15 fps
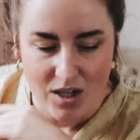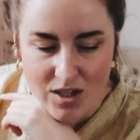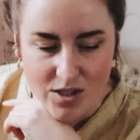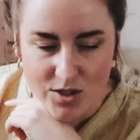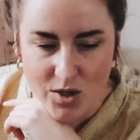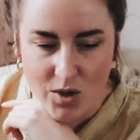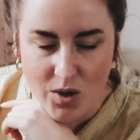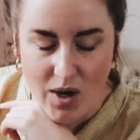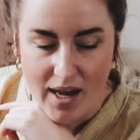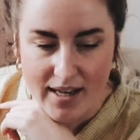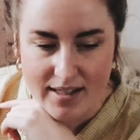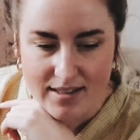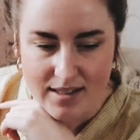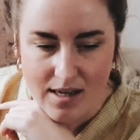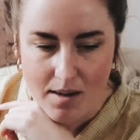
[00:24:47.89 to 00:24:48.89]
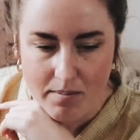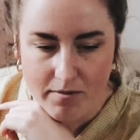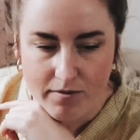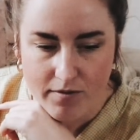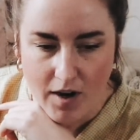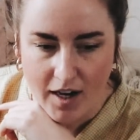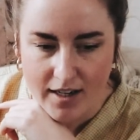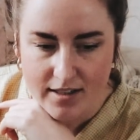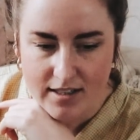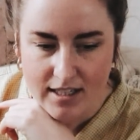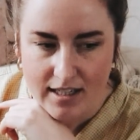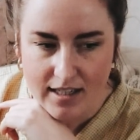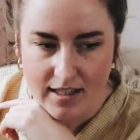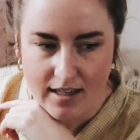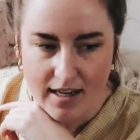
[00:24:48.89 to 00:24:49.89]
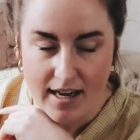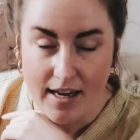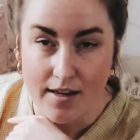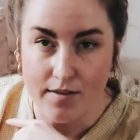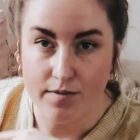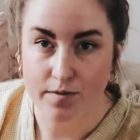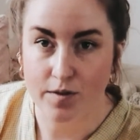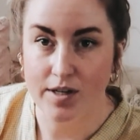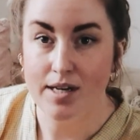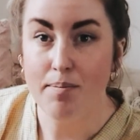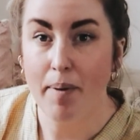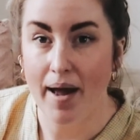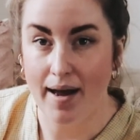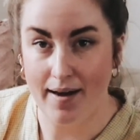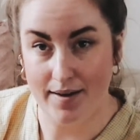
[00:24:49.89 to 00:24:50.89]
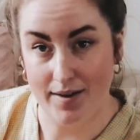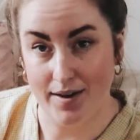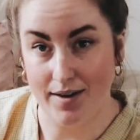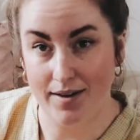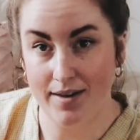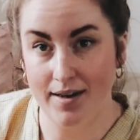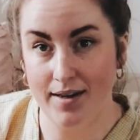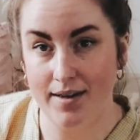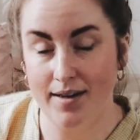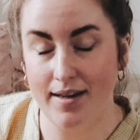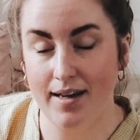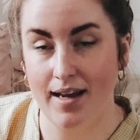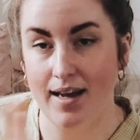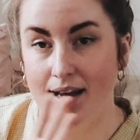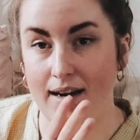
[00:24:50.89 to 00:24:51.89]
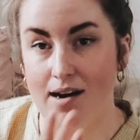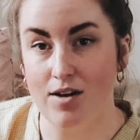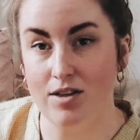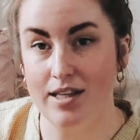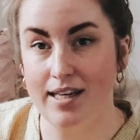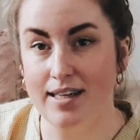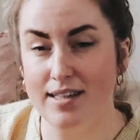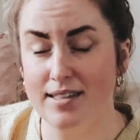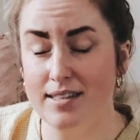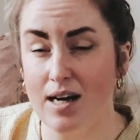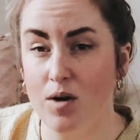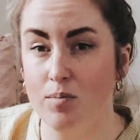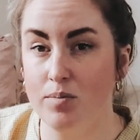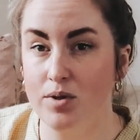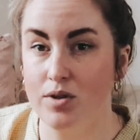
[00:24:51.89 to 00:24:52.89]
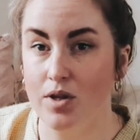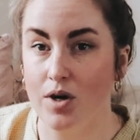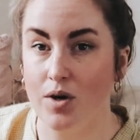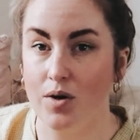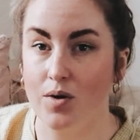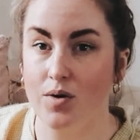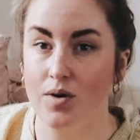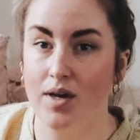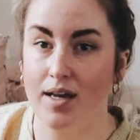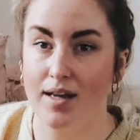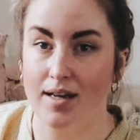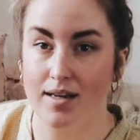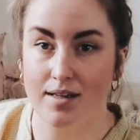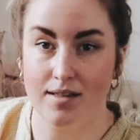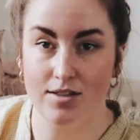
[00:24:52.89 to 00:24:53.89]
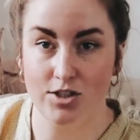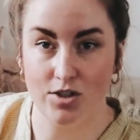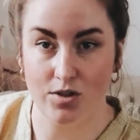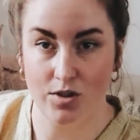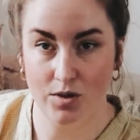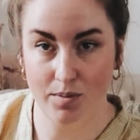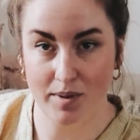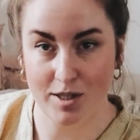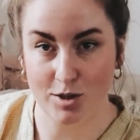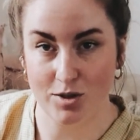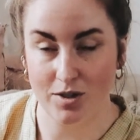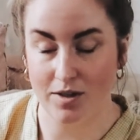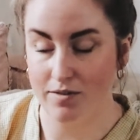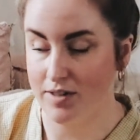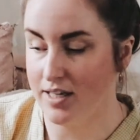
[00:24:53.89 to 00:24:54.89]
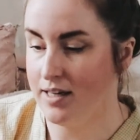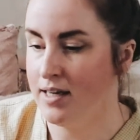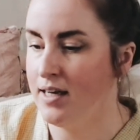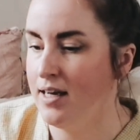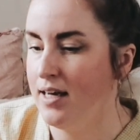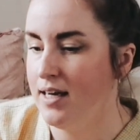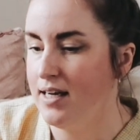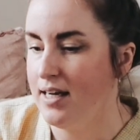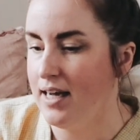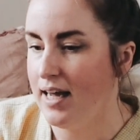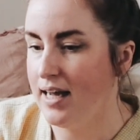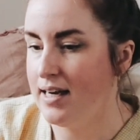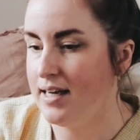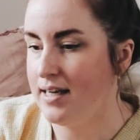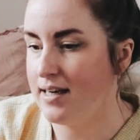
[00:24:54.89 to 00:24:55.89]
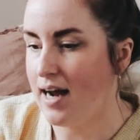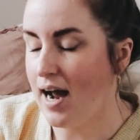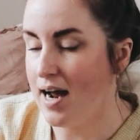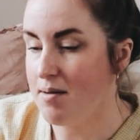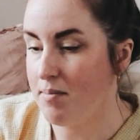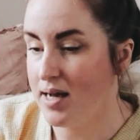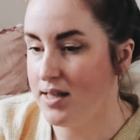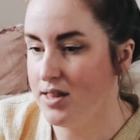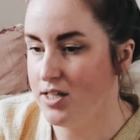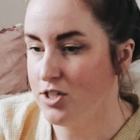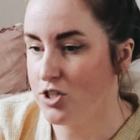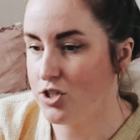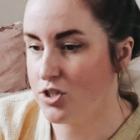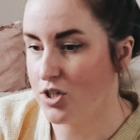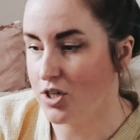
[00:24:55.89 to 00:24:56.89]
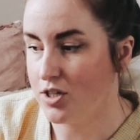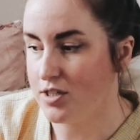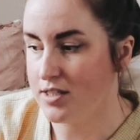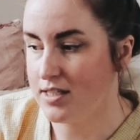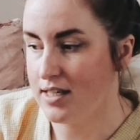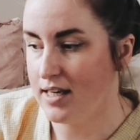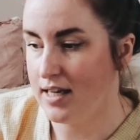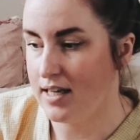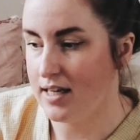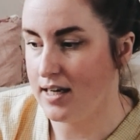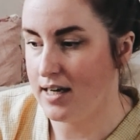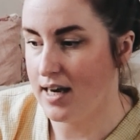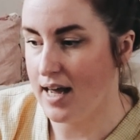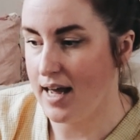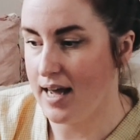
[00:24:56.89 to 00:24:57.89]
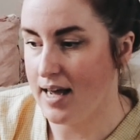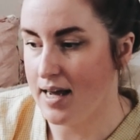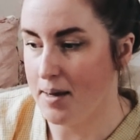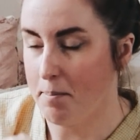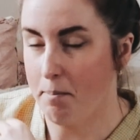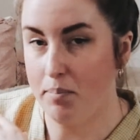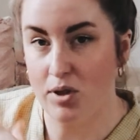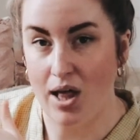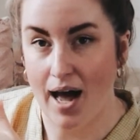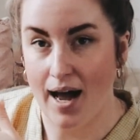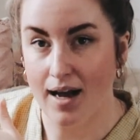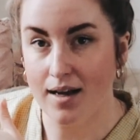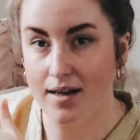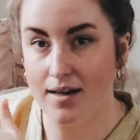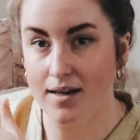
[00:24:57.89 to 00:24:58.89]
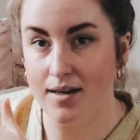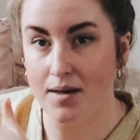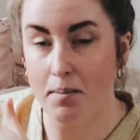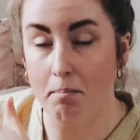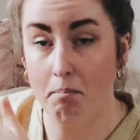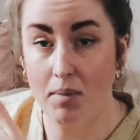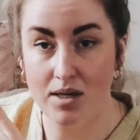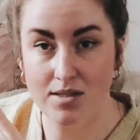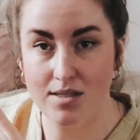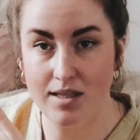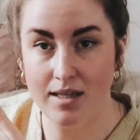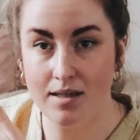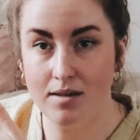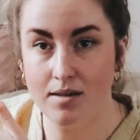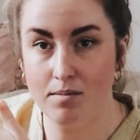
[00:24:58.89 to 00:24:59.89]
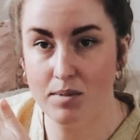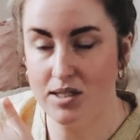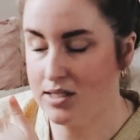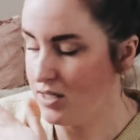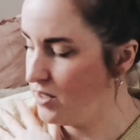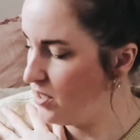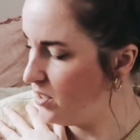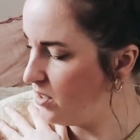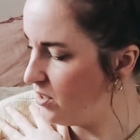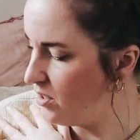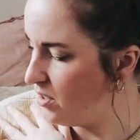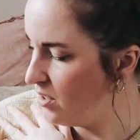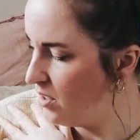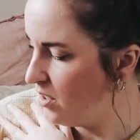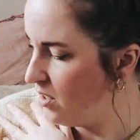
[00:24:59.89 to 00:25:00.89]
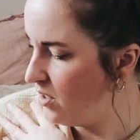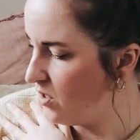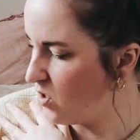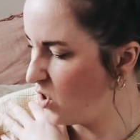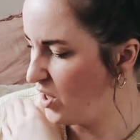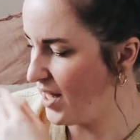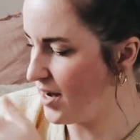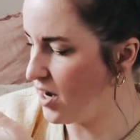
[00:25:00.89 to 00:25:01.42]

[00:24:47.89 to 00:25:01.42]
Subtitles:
So I ended up finding a free pattern, and I'll link it down below and show you a picture of it. And I made this shirt in a black muslin material, or like